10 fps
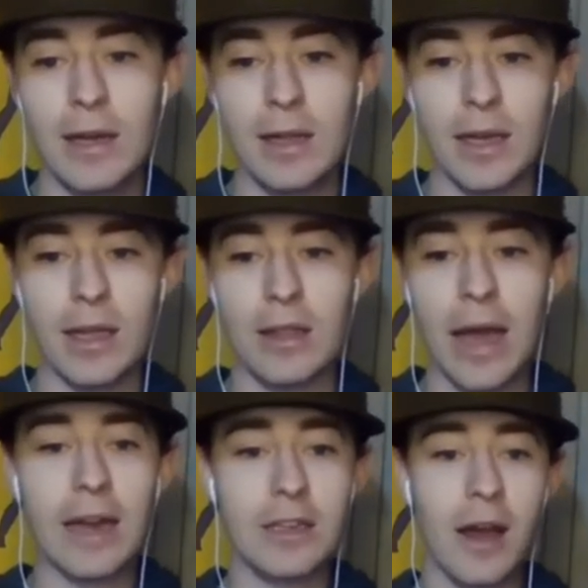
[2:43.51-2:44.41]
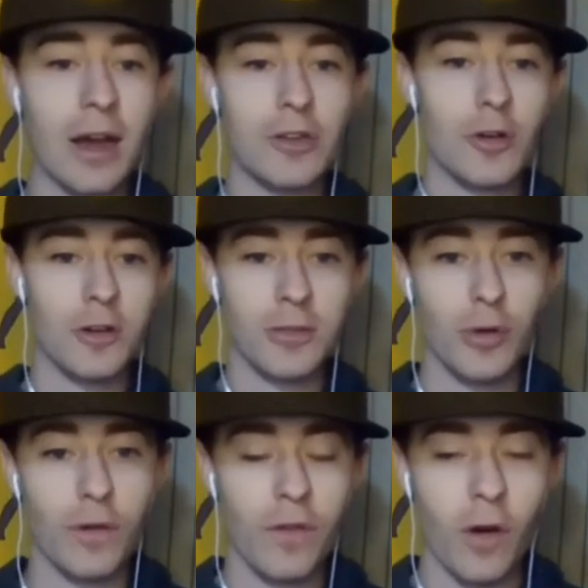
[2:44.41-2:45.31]
Like that is not Jurickson
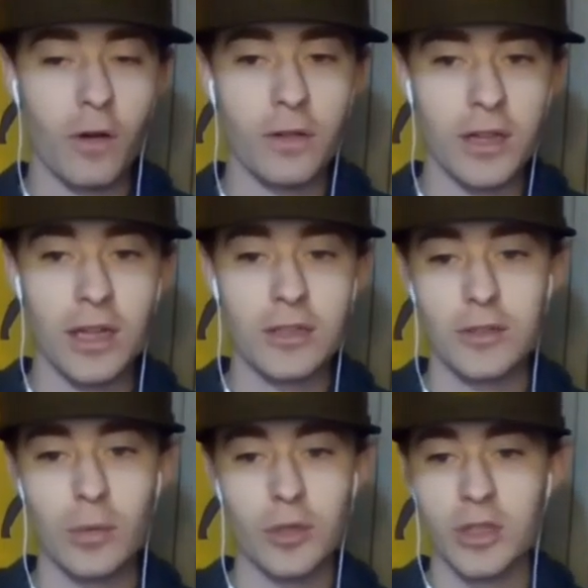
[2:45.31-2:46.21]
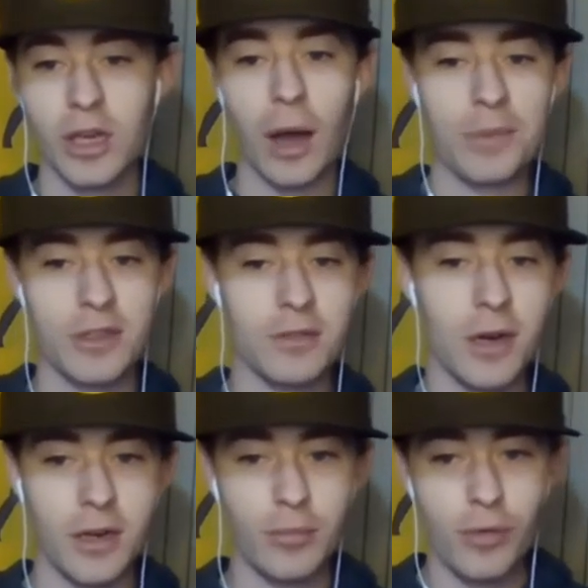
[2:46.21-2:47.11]
Profar. Like that's almost the opposite,
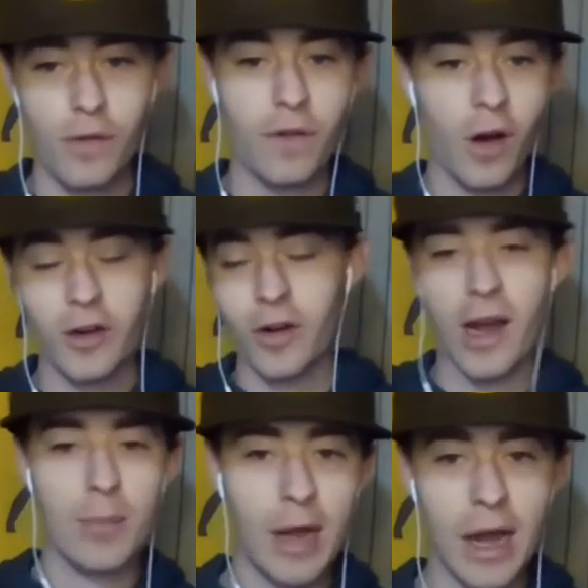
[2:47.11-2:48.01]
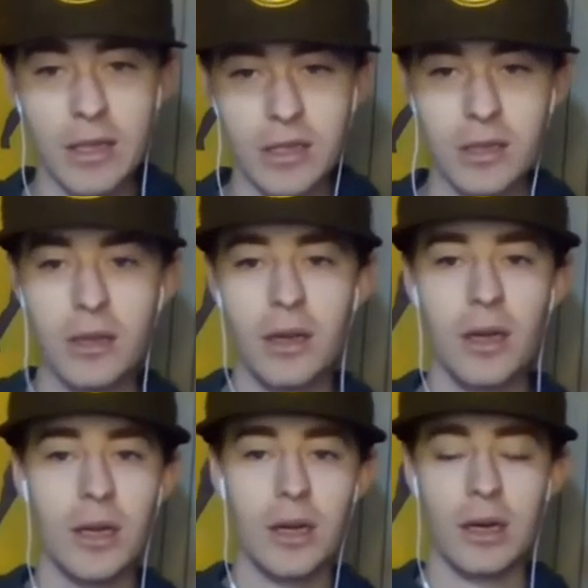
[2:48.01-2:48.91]
right? Profar, great at bats.
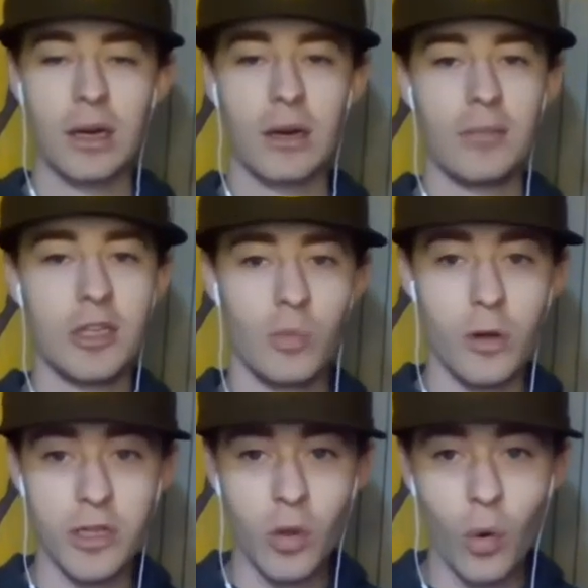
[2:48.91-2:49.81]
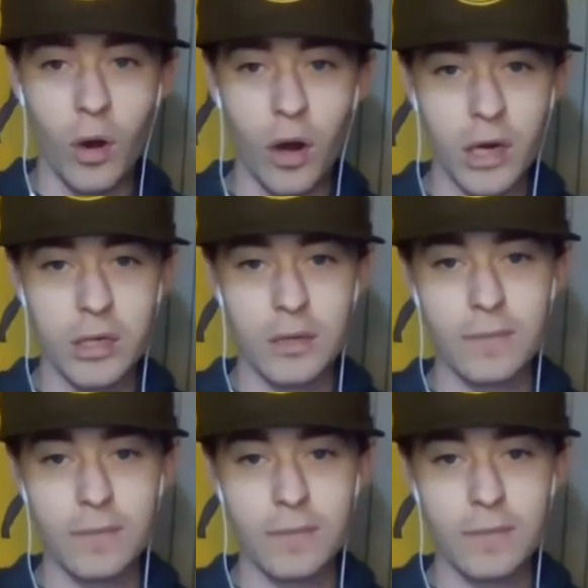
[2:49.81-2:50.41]
Um, he's willing to walk.